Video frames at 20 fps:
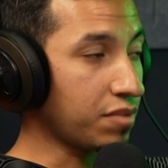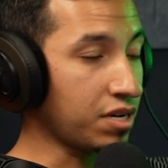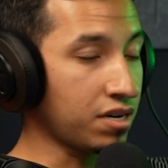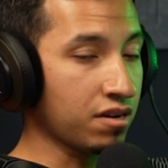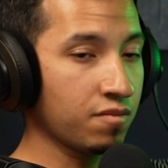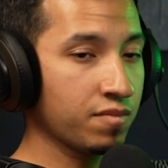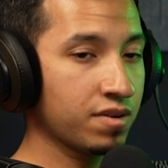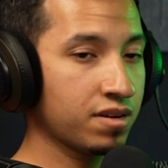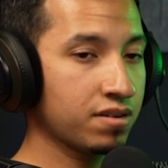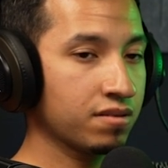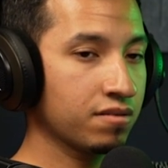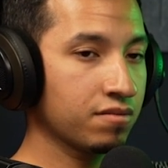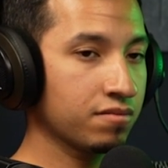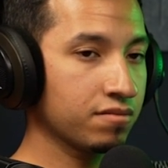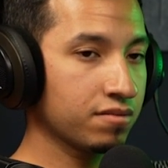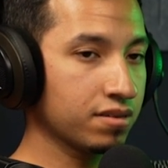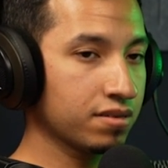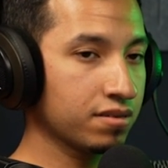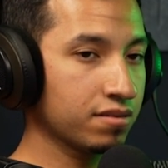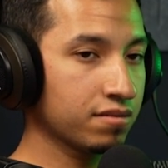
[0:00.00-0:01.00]
but no, man,
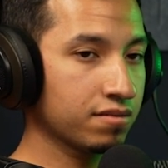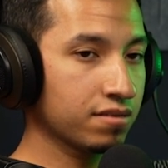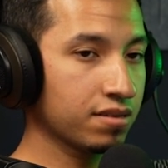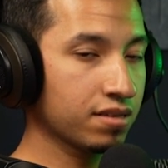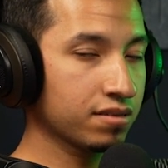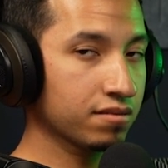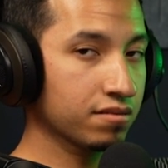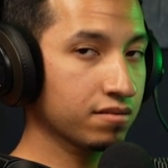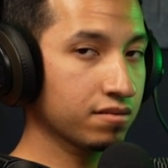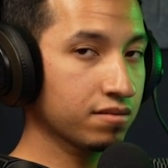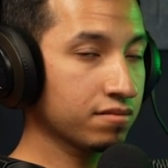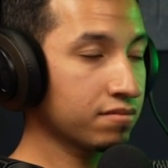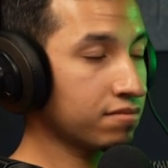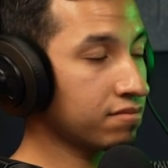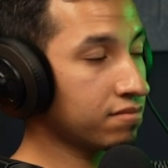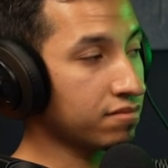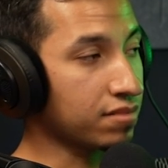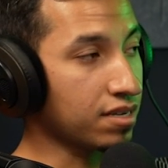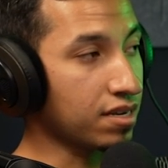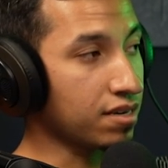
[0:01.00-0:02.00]
that's a
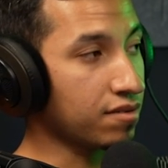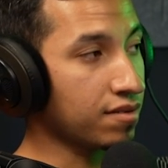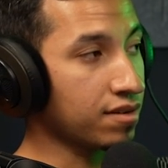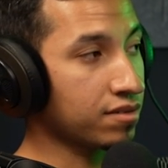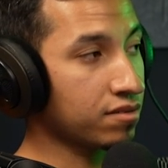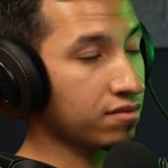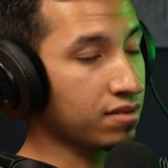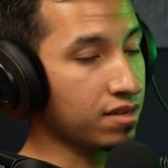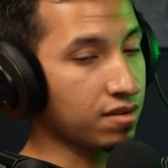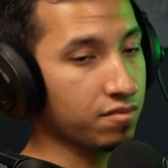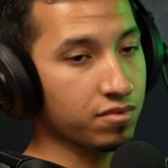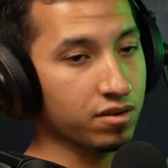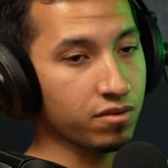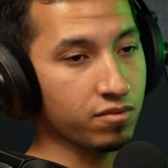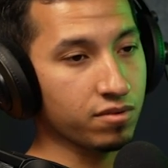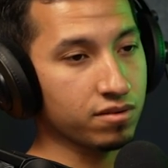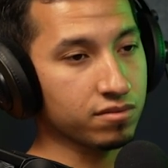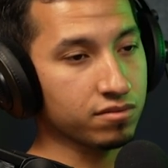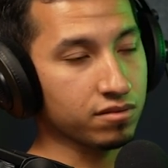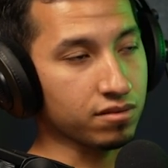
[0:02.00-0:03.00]
yeah, you answered that pretty
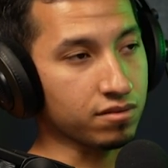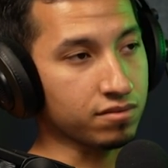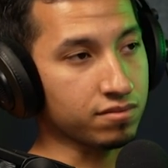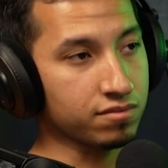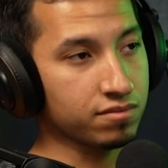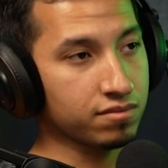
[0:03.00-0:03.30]
well. So